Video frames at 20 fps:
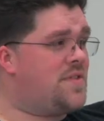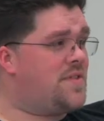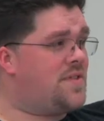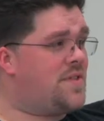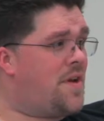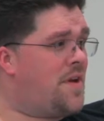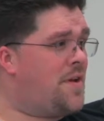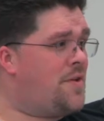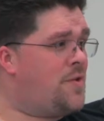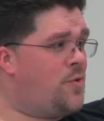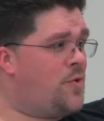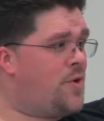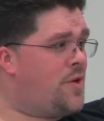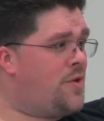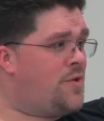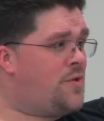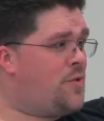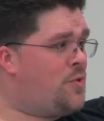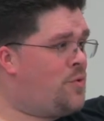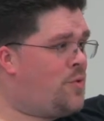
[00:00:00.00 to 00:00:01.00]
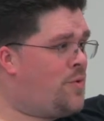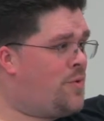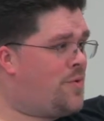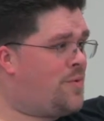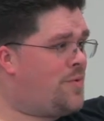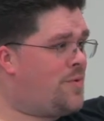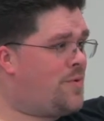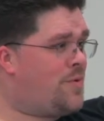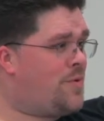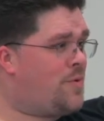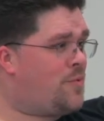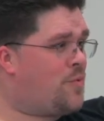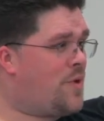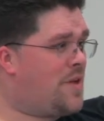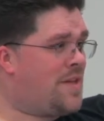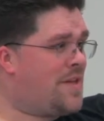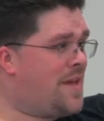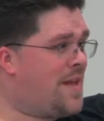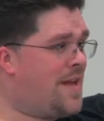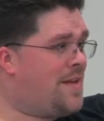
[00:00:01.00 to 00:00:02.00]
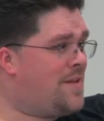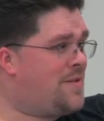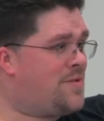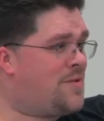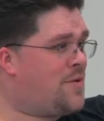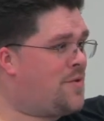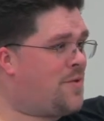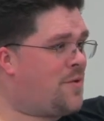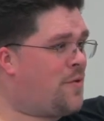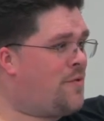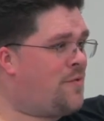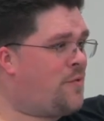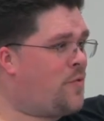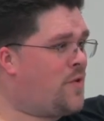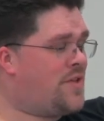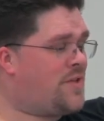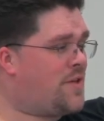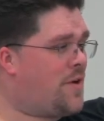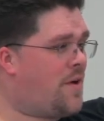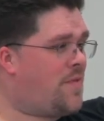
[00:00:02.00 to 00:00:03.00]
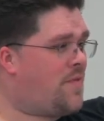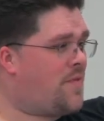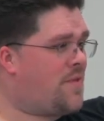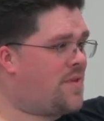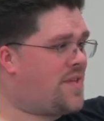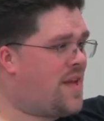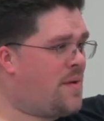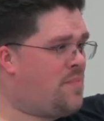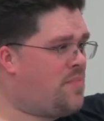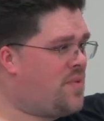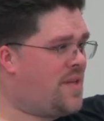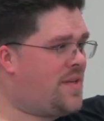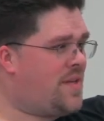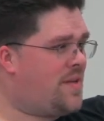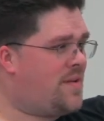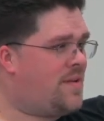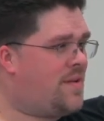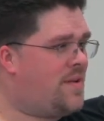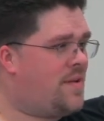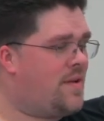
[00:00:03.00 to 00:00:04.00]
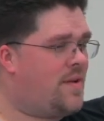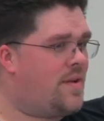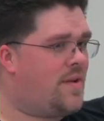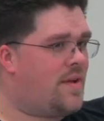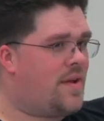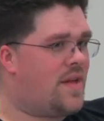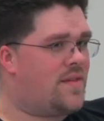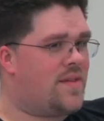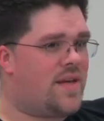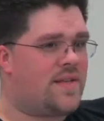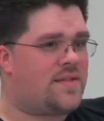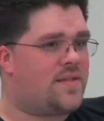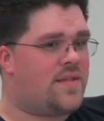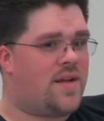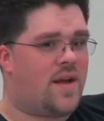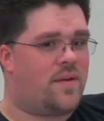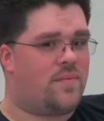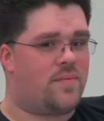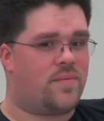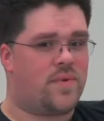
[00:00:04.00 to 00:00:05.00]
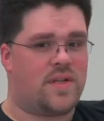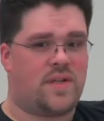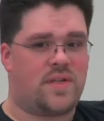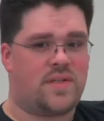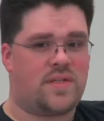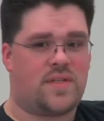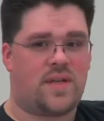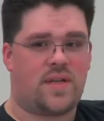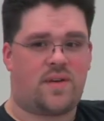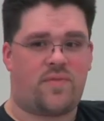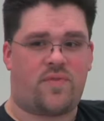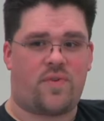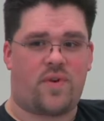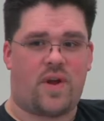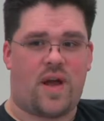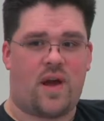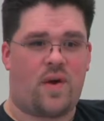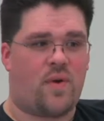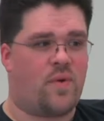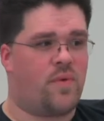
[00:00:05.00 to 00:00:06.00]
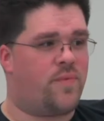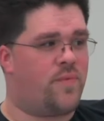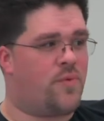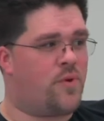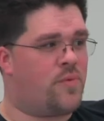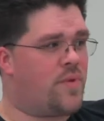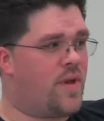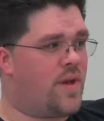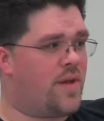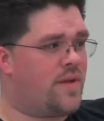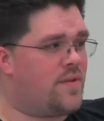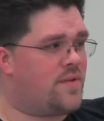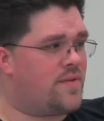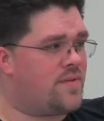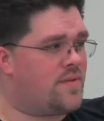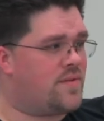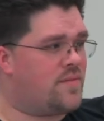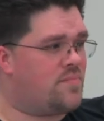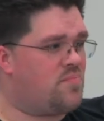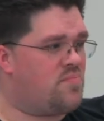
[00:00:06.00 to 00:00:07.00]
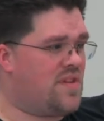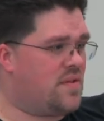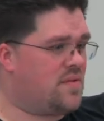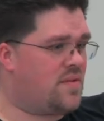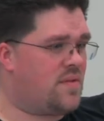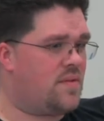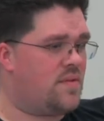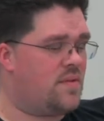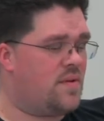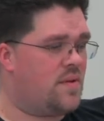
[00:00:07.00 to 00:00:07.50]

of design you can do. You're relegated to the ovoids on the template, and that's not realistic for how Formline is built.